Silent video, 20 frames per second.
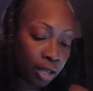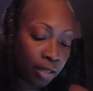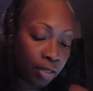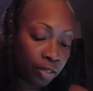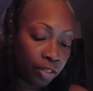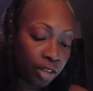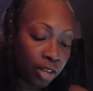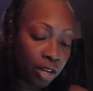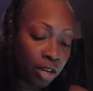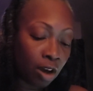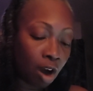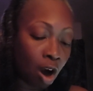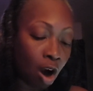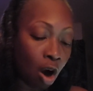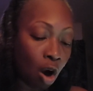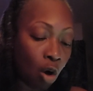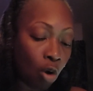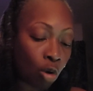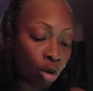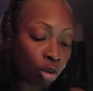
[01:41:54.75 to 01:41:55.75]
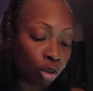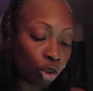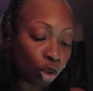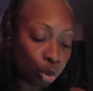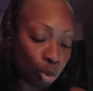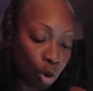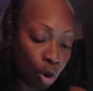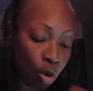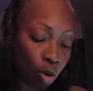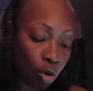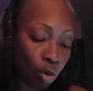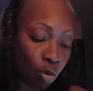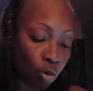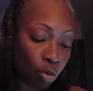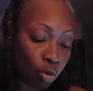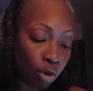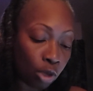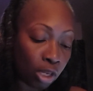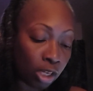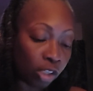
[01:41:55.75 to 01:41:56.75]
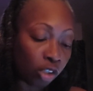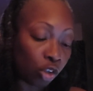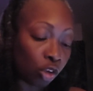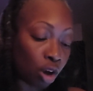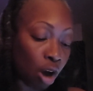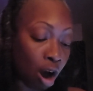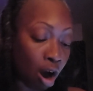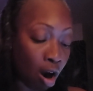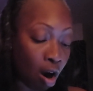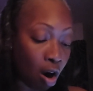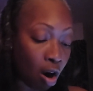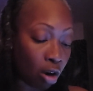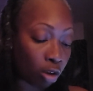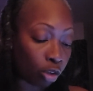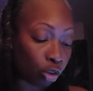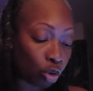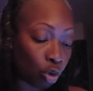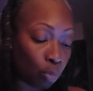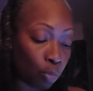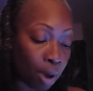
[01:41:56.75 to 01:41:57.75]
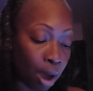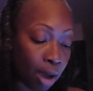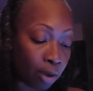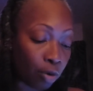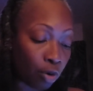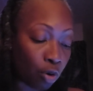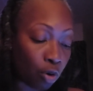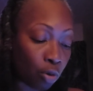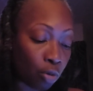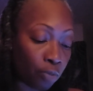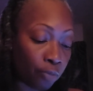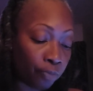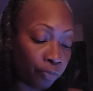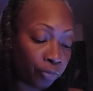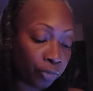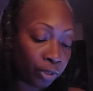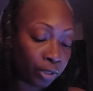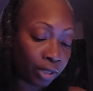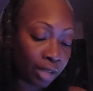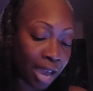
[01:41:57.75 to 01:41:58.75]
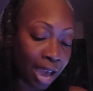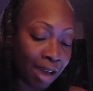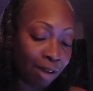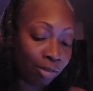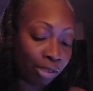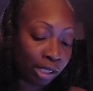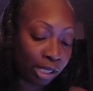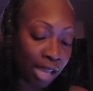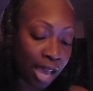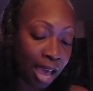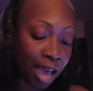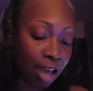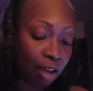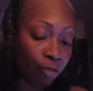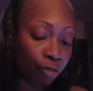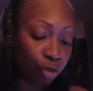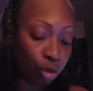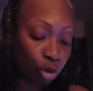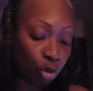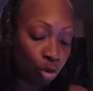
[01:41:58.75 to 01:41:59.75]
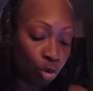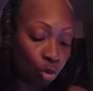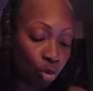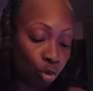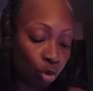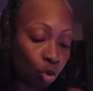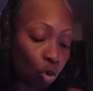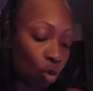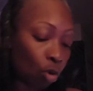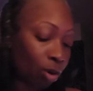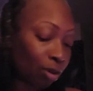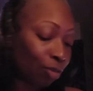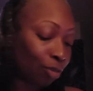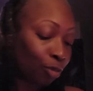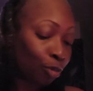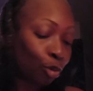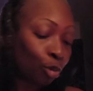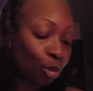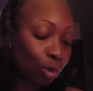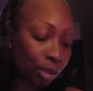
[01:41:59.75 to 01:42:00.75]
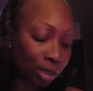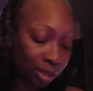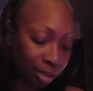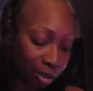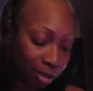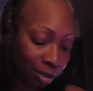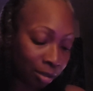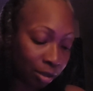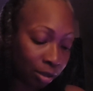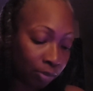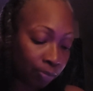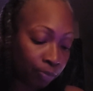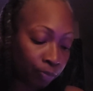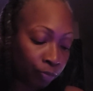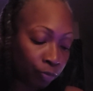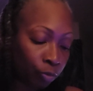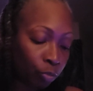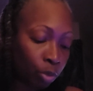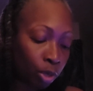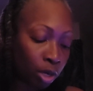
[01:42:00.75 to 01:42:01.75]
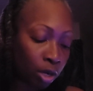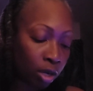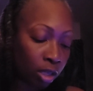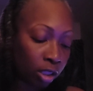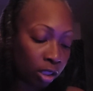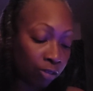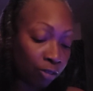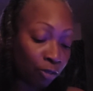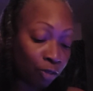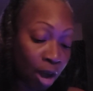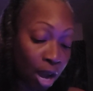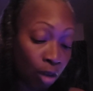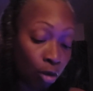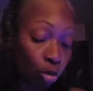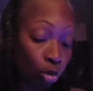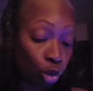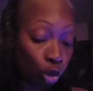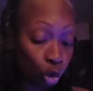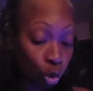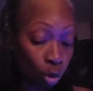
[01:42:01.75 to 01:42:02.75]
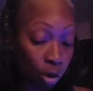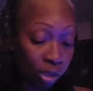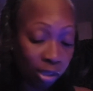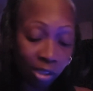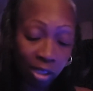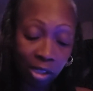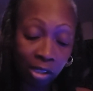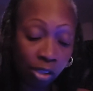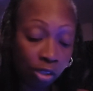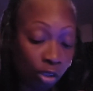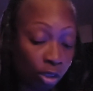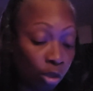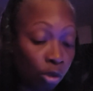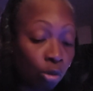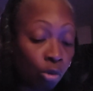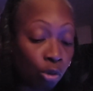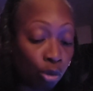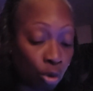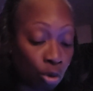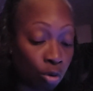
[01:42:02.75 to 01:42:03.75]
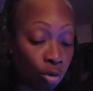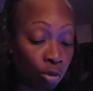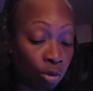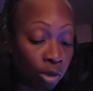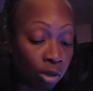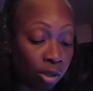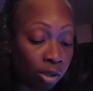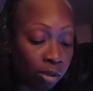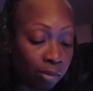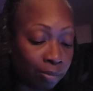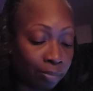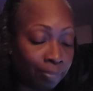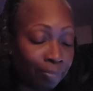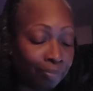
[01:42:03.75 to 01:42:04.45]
Then all control is ours, no matter outside views or influences, because the final choice is still yours,